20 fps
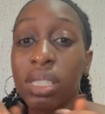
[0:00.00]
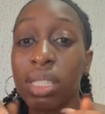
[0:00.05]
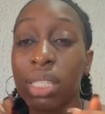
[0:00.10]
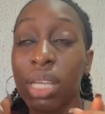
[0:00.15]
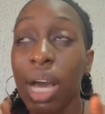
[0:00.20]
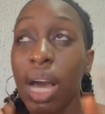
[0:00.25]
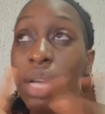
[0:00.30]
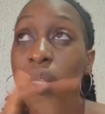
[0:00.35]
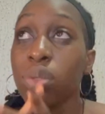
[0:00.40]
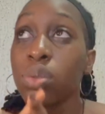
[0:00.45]

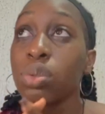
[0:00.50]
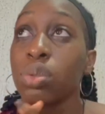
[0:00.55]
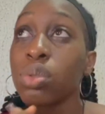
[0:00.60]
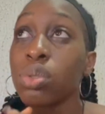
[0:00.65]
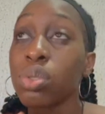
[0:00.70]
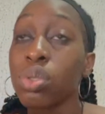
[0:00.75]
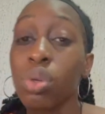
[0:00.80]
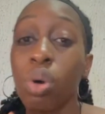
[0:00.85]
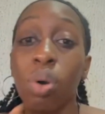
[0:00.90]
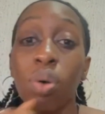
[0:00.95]
the
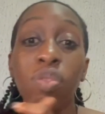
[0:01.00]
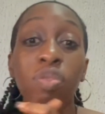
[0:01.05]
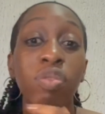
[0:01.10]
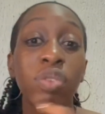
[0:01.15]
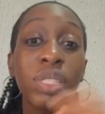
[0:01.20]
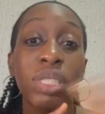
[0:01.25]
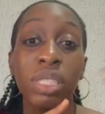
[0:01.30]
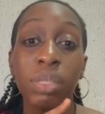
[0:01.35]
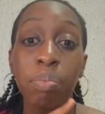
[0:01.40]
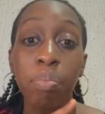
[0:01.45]
anus, or
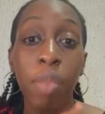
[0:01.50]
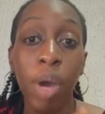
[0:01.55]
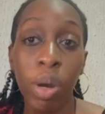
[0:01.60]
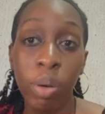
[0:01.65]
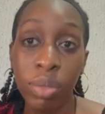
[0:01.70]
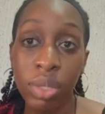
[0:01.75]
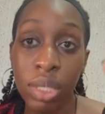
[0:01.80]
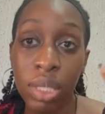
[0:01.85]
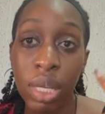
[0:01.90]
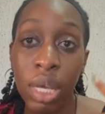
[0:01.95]
even the
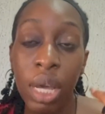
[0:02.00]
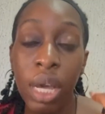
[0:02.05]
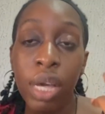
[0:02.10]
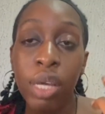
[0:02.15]
mouth.